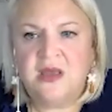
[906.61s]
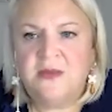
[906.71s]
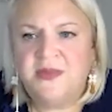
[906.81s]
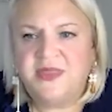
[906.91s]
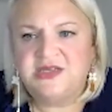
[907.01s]

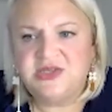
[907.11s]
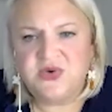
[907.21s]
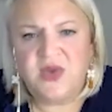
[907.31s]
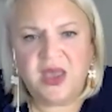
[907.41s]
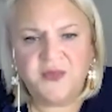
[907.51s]
but they do
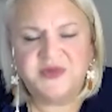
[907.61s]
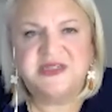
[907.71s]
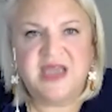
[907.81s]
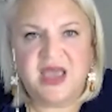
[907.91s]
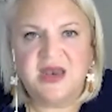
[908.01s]
help us to
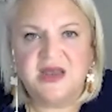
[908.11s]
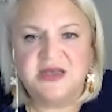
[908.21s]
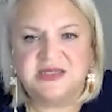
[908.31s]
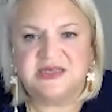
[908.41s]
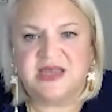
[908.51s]
get an
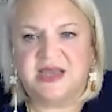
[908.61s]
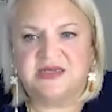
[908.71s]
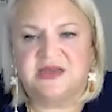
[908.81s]
understanding